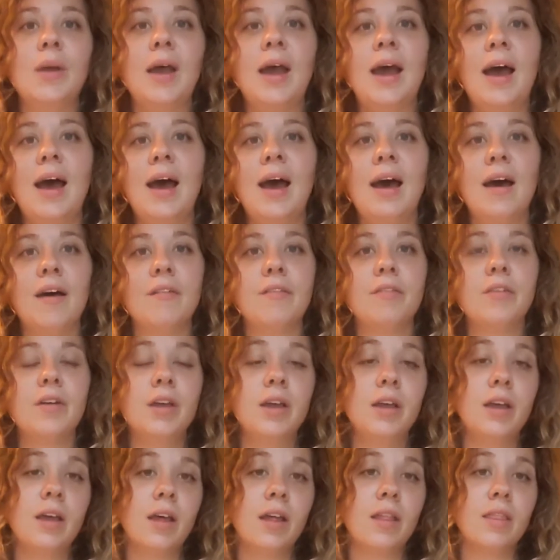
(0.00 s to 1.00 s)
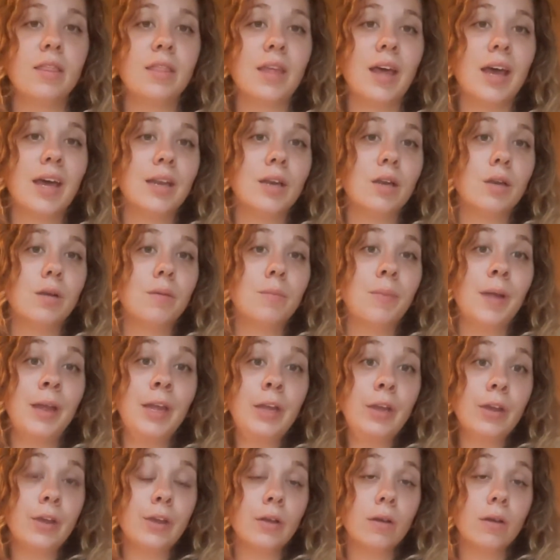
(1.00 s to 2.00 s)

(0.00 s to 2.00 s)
have that make